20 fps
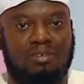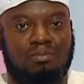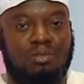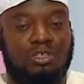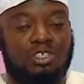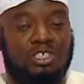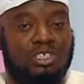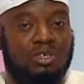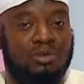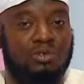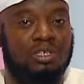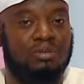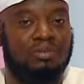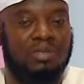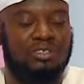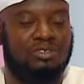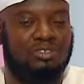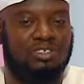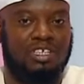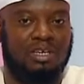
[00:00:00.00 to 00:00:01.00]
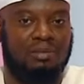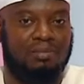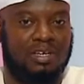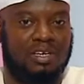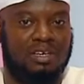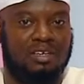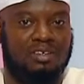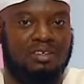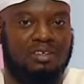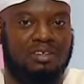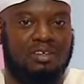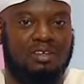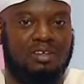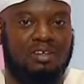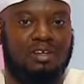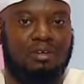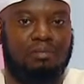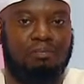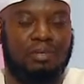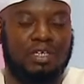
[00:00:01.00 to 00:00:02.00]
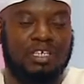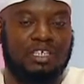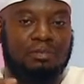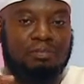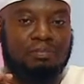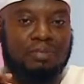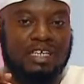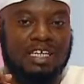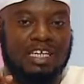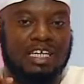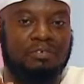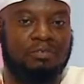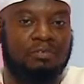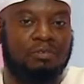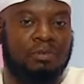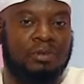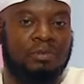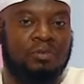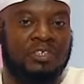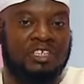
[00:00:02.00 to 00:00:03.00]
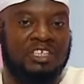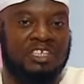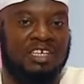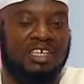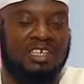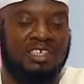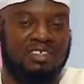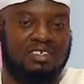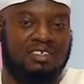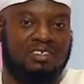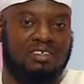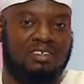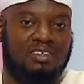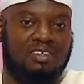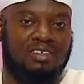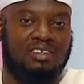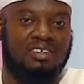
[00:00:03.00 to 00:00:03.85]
But Sauda bint Zama'ah, being the believing one which she is,